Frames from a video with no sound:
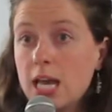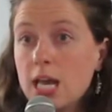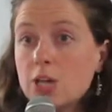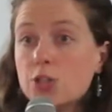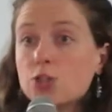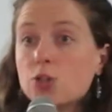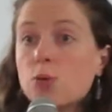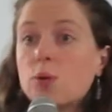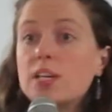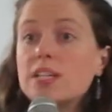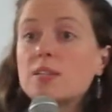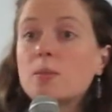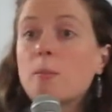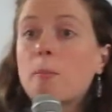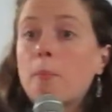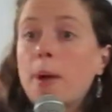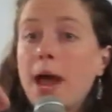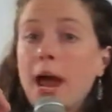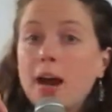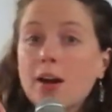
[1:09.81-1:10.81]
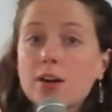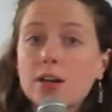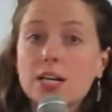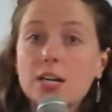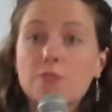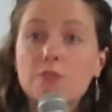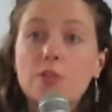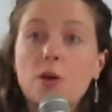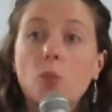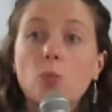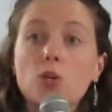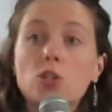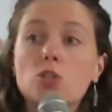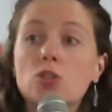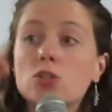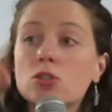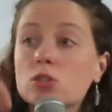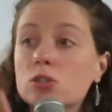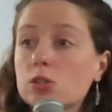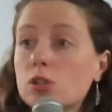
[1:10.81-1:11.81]
So it is imperative that we
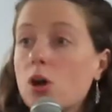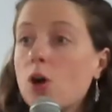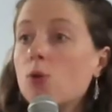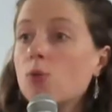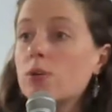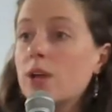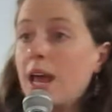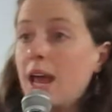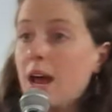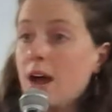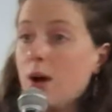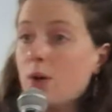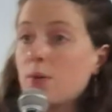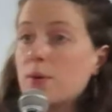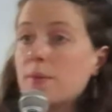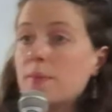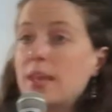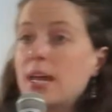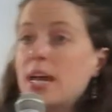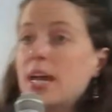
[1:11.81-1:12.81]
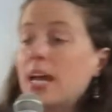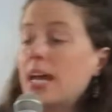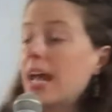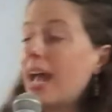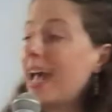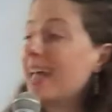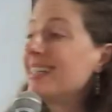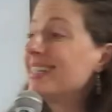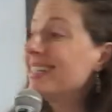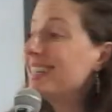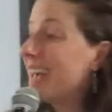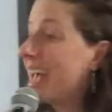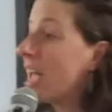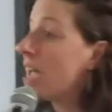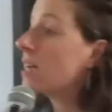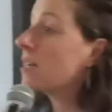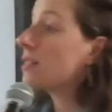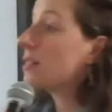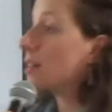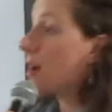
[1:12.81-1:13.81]
slow down and
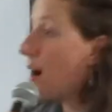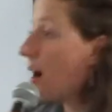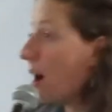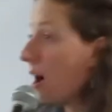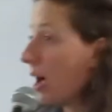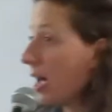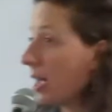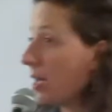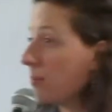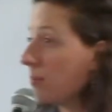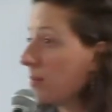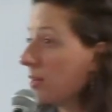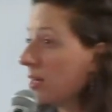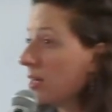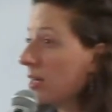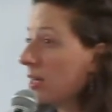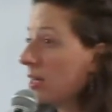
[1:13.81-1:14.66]
take time